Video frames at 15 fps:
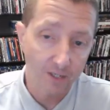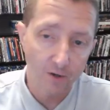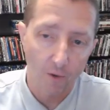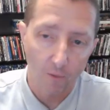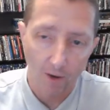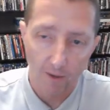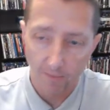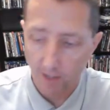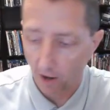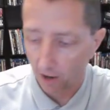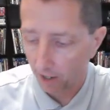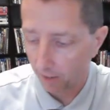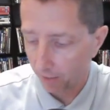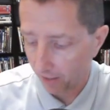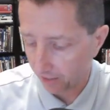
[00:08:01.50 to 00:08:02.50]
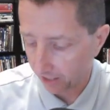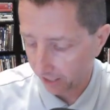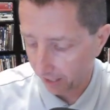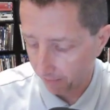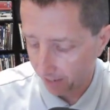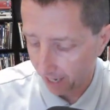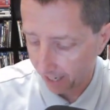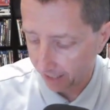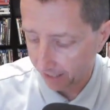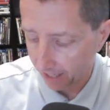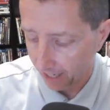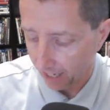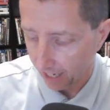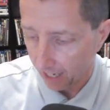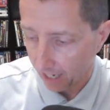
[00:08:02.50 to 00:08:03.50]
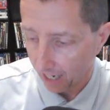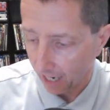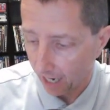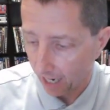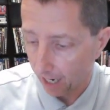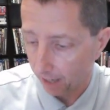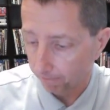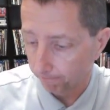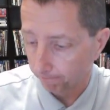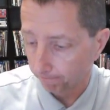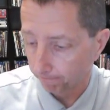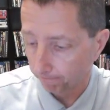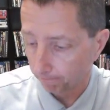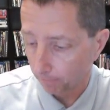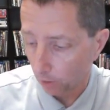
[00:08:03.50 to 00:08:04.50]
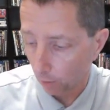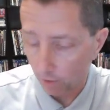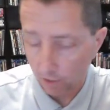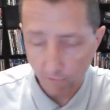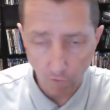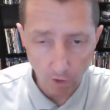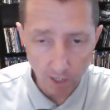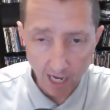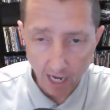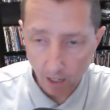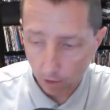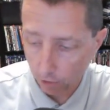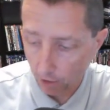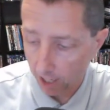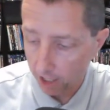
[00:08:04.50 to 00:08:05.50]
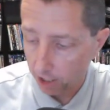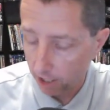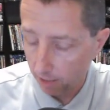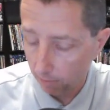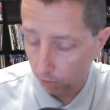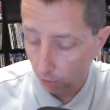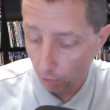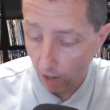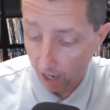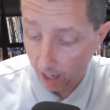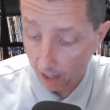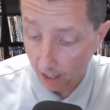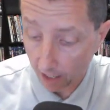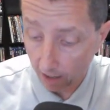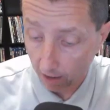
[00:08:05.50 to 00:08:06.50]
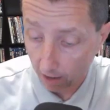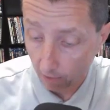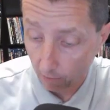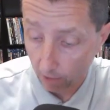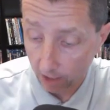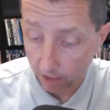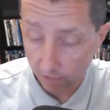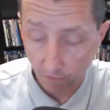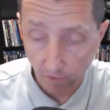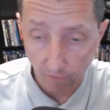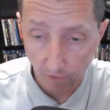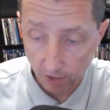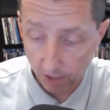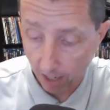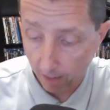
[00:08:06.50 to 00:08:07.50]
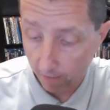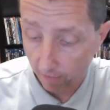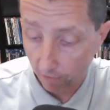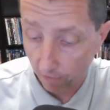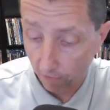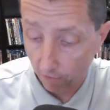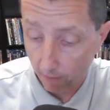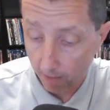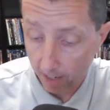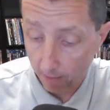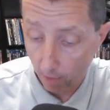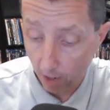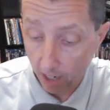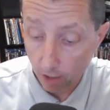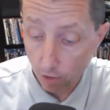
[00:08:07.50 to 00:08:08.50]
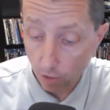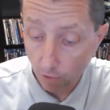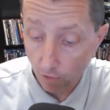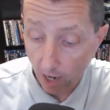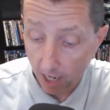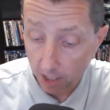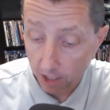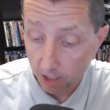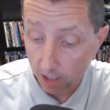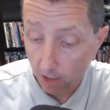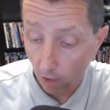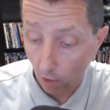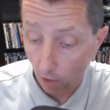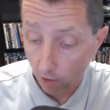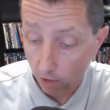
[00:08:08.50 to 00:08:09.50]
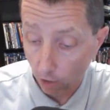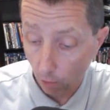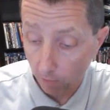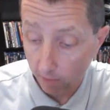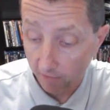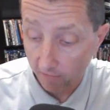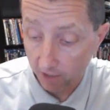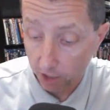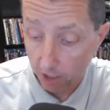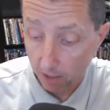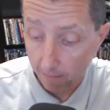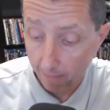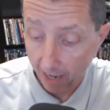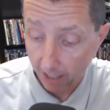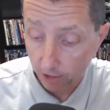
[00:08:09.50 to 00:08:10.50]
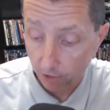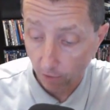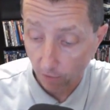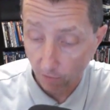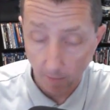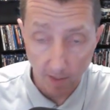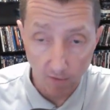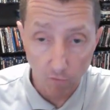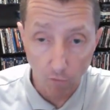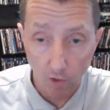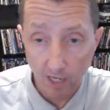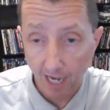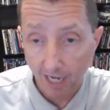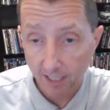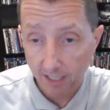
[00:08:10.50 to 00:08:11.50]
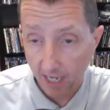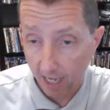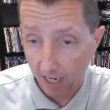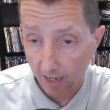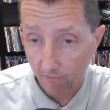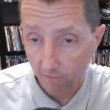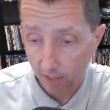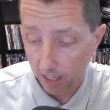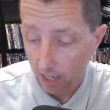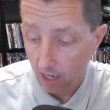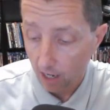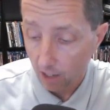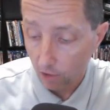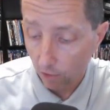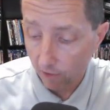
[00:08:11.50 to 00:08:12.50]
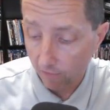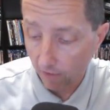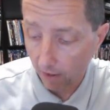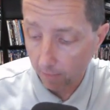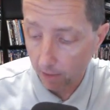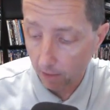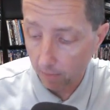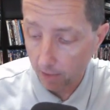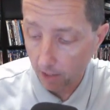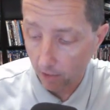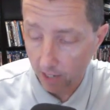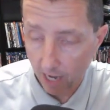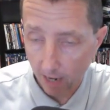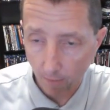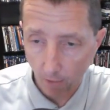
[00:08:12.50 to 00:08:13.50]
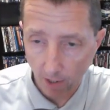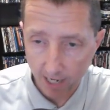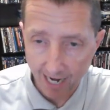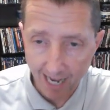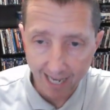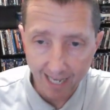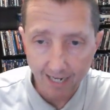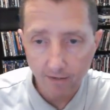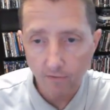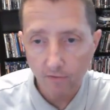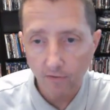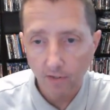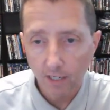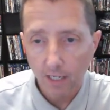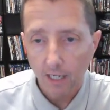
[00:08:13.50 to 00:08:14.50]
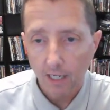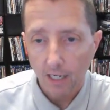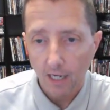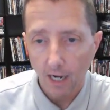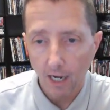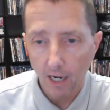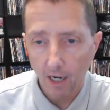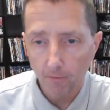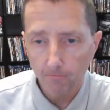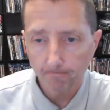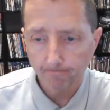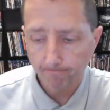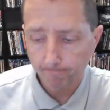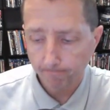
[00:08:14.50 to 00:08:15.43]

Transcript: know what I'm talking about, the slipcase. So it's 4K Ultra HD Blu-ray released for the first time ever from a brand new HDR Dolby Vision master from a 4K scan of the 35mm camera negative. I